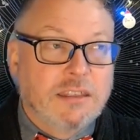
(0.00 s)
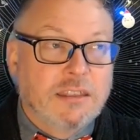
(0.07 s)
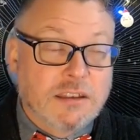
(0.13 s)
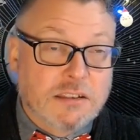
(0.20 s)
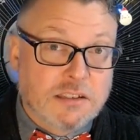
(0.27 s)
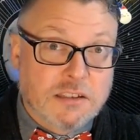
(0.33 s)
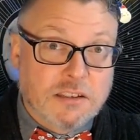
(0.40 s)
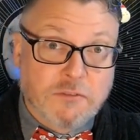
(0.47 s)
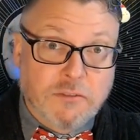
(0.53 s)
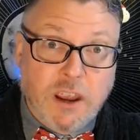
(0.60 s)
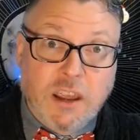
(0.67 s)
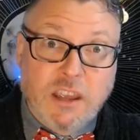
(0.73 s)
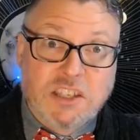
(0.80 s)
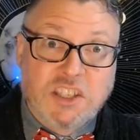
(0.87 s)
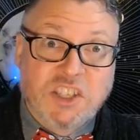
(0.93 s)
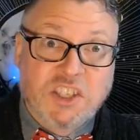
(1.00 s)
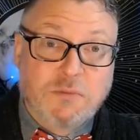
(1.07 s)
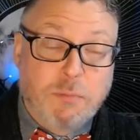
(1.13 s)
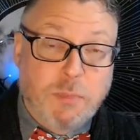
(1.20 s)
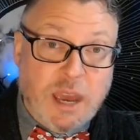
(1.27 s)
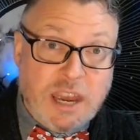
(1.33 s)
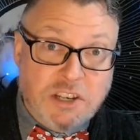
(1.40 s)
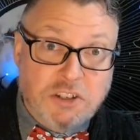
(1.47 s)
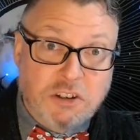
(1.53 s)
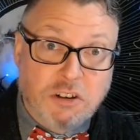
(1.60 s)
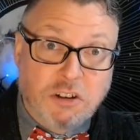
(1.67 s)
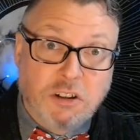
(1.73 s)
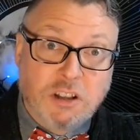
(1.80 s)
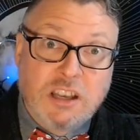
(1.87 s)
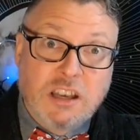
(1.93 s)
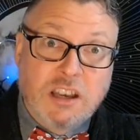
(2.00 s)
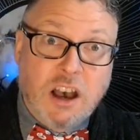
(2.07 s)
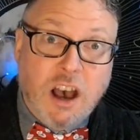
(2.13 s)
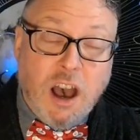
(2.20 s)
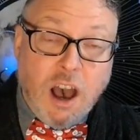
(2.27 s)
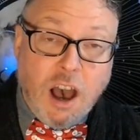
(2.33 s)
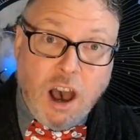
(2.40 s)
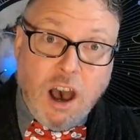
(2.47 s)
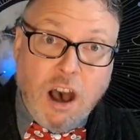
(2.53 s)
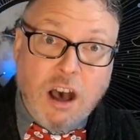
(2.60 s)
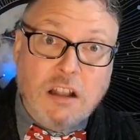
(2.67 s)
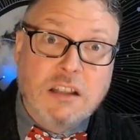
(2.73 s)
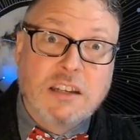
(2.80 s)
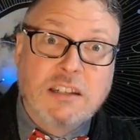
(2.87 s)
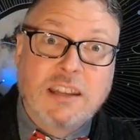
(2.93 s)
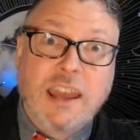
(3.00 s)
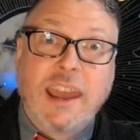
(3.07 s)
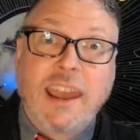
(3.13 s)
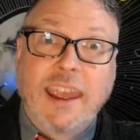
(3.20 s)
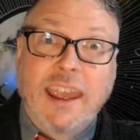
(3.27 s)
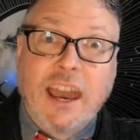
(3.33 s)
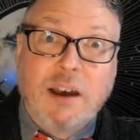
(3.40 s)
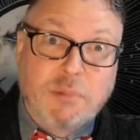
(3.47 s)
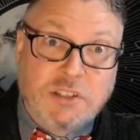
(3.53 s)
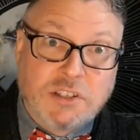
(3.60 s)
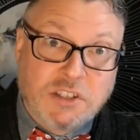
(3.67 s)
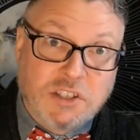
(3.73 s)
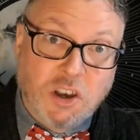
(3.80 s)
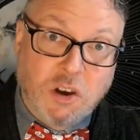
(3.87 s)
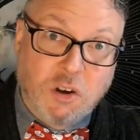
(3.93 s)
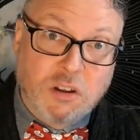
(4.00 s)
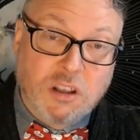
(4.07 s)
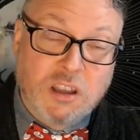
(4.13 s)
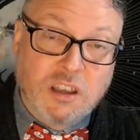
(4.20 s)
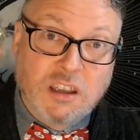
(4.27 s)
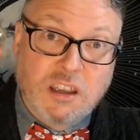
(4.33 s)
This is a very special holiday episode.